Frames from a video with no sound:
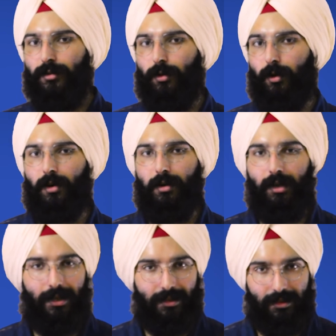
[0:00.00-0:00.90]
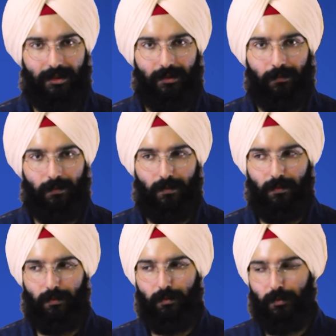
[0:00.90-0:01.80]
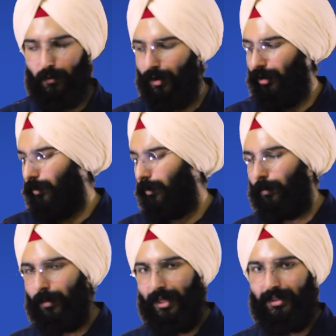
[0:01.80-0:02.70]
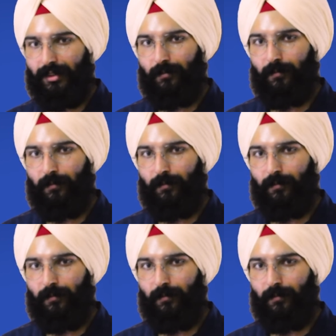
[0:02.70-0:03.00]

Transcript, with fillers: draw our sun. But where should we place it?